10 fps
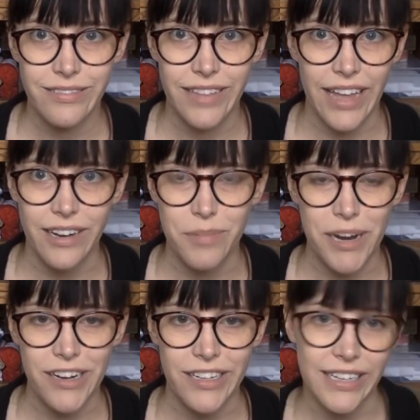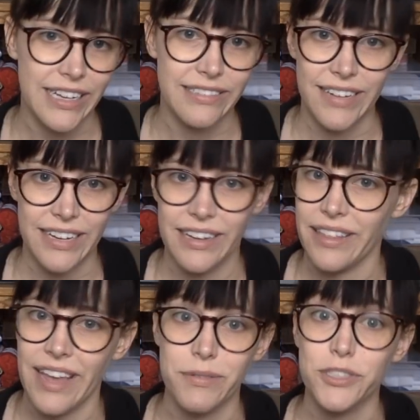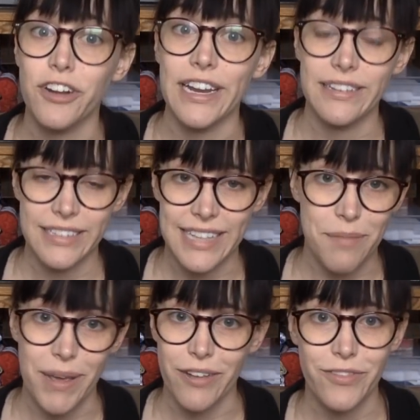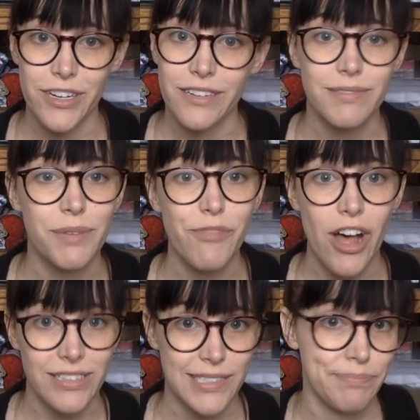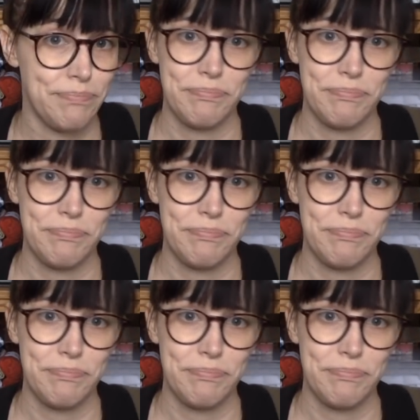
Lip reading: that America kit, and that was great because that paid for some floss.